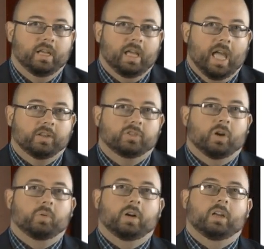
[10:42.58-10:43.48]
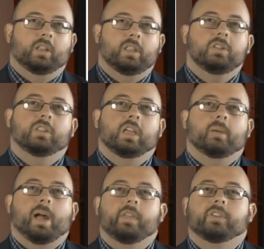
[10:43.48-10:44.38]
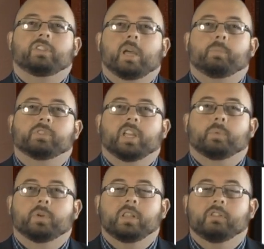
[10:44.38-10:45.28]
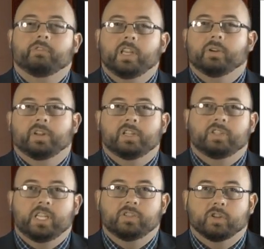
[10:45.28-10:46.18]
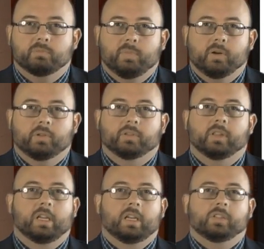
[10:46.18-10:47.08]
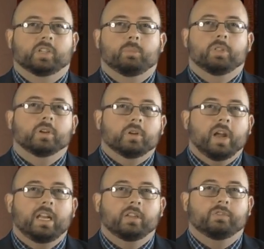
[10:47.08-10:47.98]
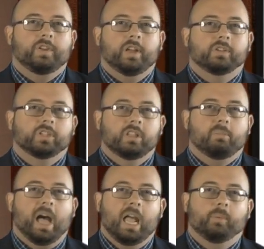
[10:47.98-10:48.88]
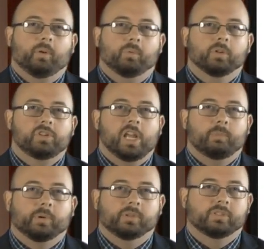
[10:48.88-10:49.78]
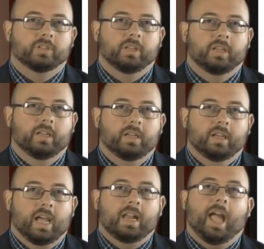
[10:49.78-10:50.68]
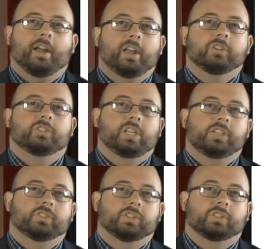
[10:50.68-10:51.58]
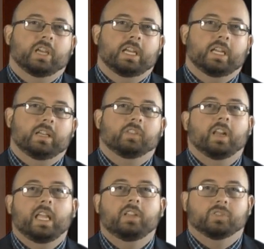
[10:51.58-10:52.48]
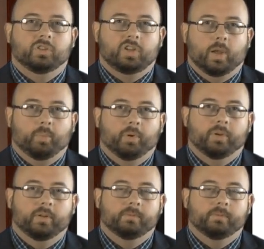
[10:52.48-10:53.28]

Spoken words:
And so then you think about the shepherds that were in the field at Jesus' birth. Some of the greatest figures in the Bible were shepherds. And now here's Jesus saying that He's a shepherd.